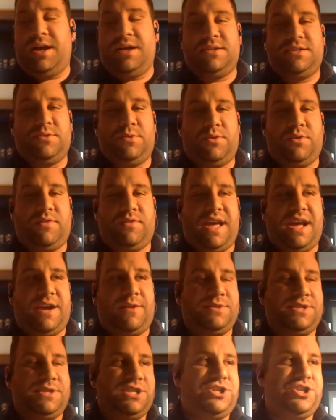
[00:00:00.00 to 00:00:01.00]
sort of
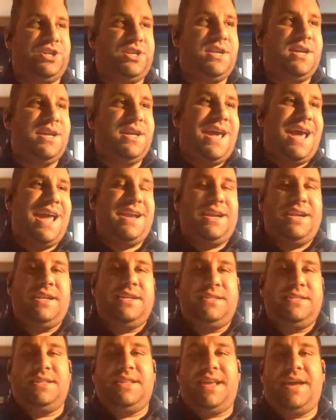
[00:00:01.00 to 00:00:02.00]
acquisition, and
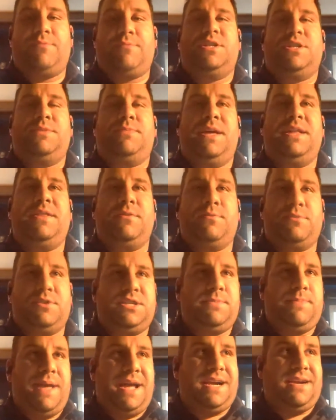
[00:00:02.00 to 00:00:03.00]
it is in the
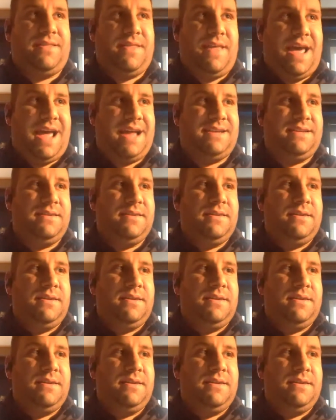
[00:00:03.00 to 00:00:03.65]
respect that